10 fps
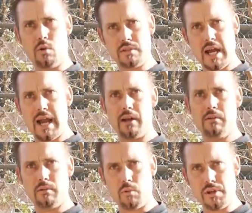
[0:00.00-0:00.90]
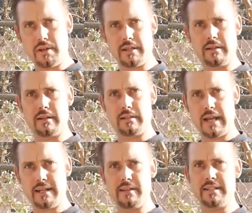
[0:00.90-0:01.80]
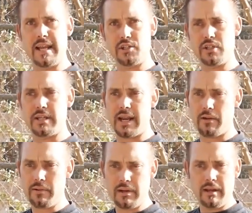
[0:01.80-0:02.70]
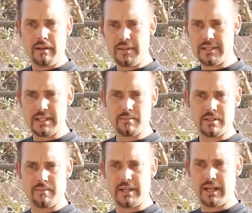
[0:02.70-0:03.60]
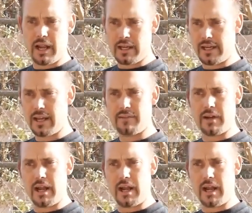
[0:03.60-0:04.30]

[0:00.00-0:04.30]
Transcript: old dial where you could tighten the tension down. This seems to be like kind of